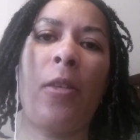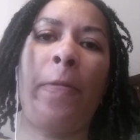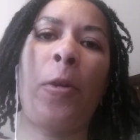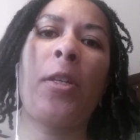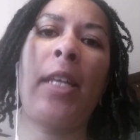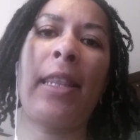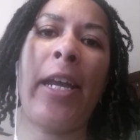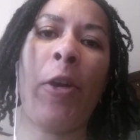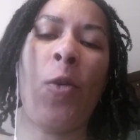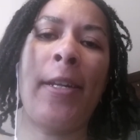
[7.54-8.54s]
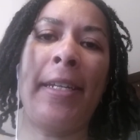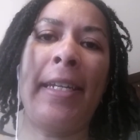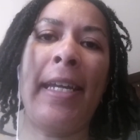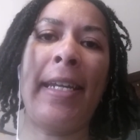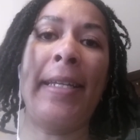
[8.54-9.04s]
The first thing that you're going to
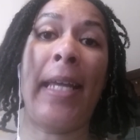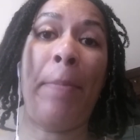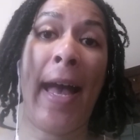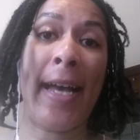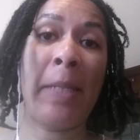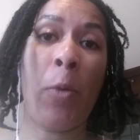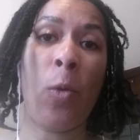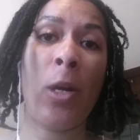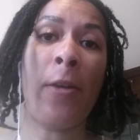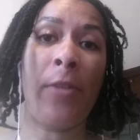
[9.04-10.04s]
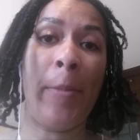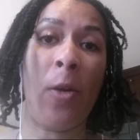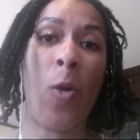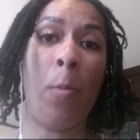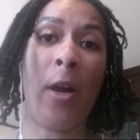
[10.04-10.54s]
need is a passport from
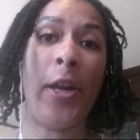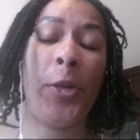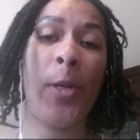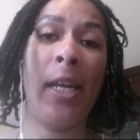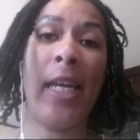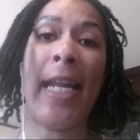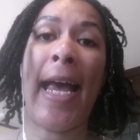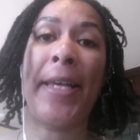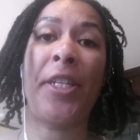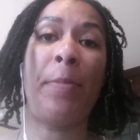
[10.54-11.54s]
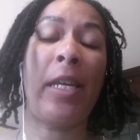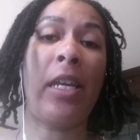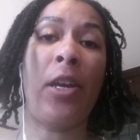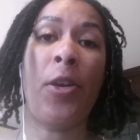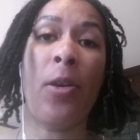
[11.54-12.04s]
your home country. It has to
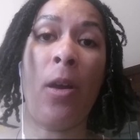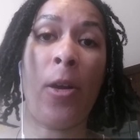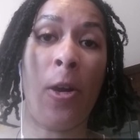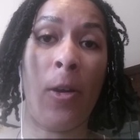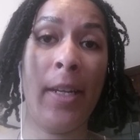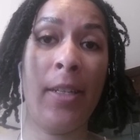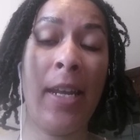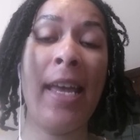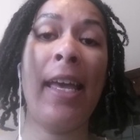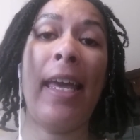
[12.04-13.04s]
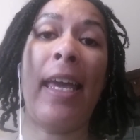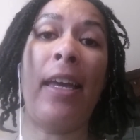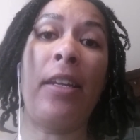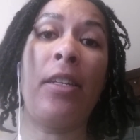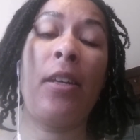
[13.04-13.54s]
be current,
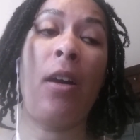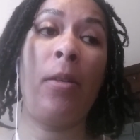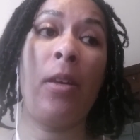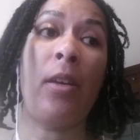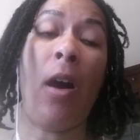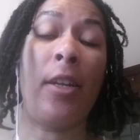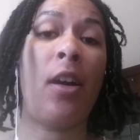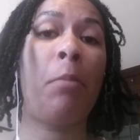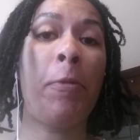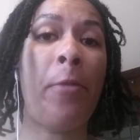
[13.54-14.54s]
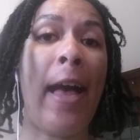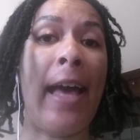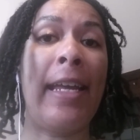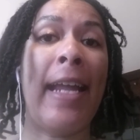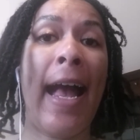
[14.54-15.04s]
and on top of
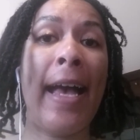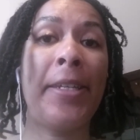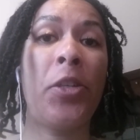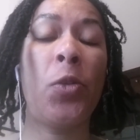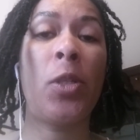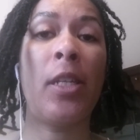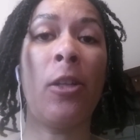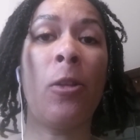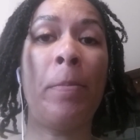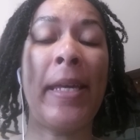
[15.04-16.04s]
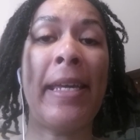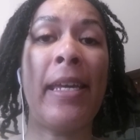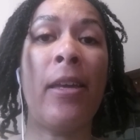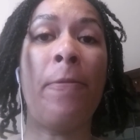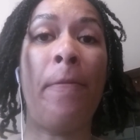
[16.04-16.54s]
that, it has to still
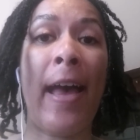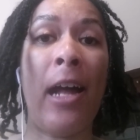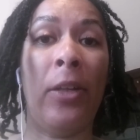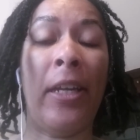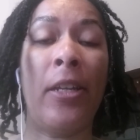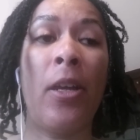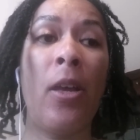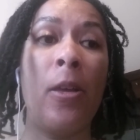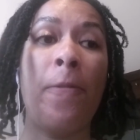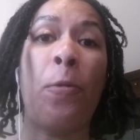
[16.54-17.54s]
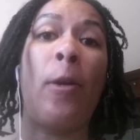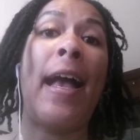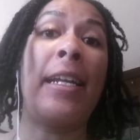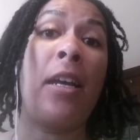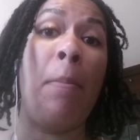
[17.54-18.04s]
be valid
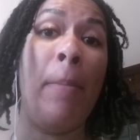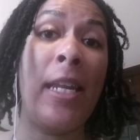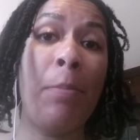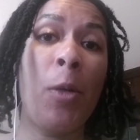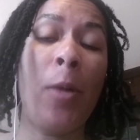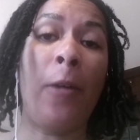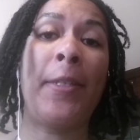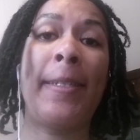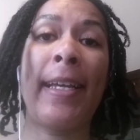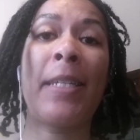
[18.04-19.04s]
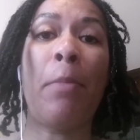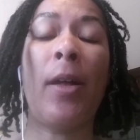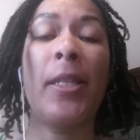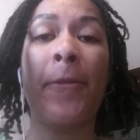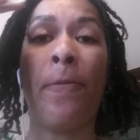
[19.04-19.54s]
for at a minimum of 6
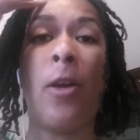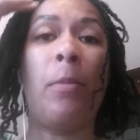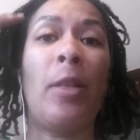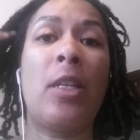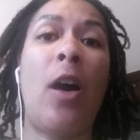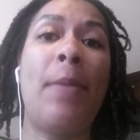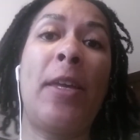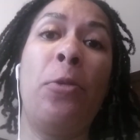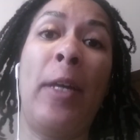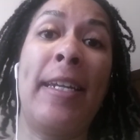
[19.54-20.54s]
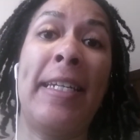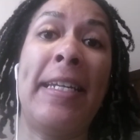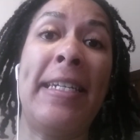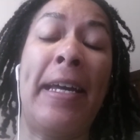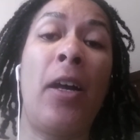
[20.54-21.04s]
months from the time that you land
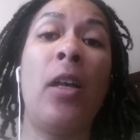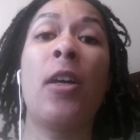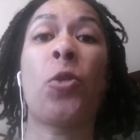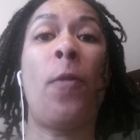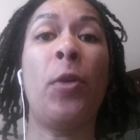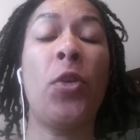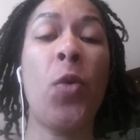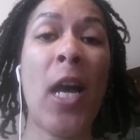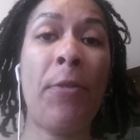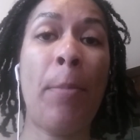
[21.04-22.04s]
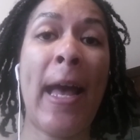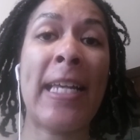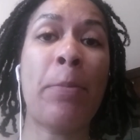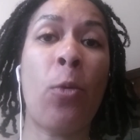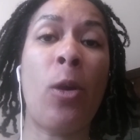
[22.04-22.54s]
in India. So if you do have a
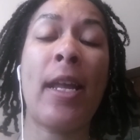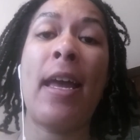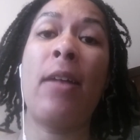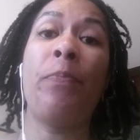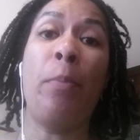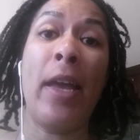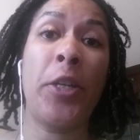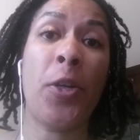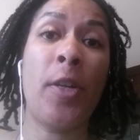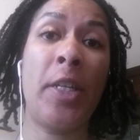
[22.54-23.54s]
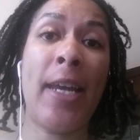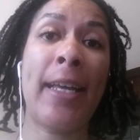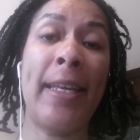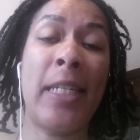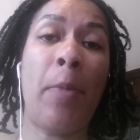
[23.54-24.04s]
passport, make sure to
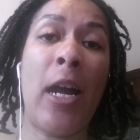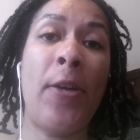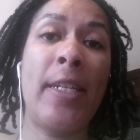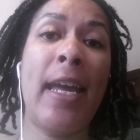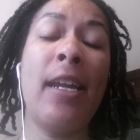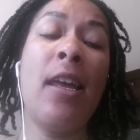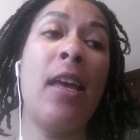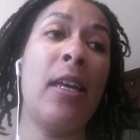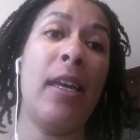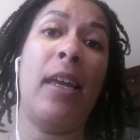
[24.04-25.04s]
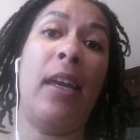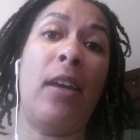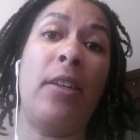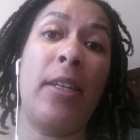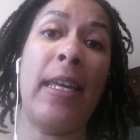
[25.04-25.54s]
check the expiry date,
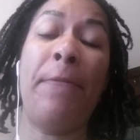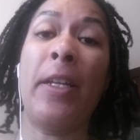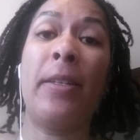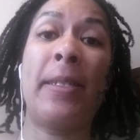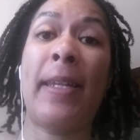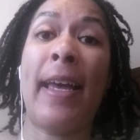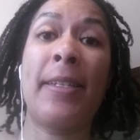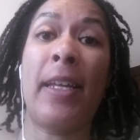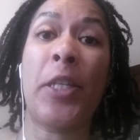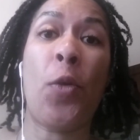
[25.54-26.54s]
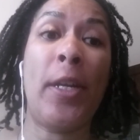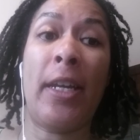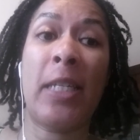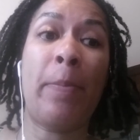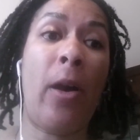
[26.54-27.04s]
and if it says that it's going
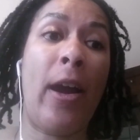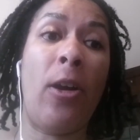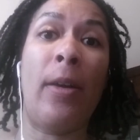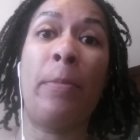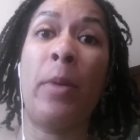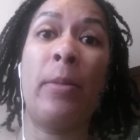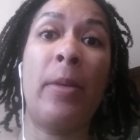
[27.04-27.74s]
to expire,